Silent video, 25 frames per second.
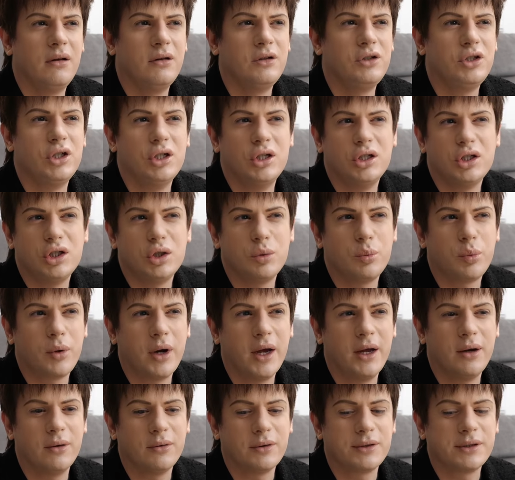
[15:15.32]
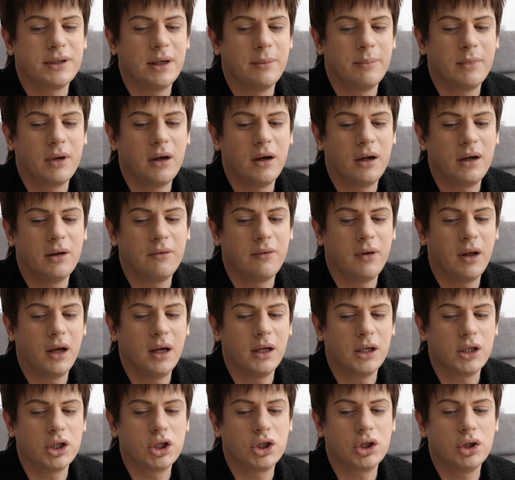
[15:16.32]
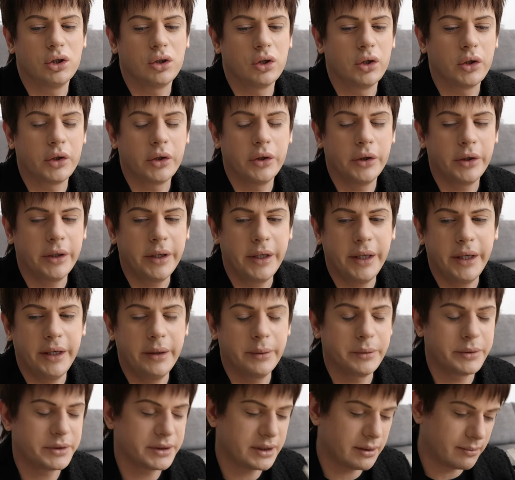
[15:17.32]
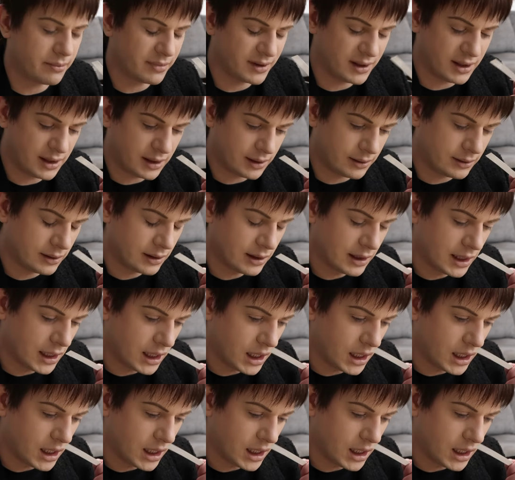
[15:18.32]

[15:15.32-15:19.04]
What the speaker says: gingerbread or some kind of like sugar cookie or something.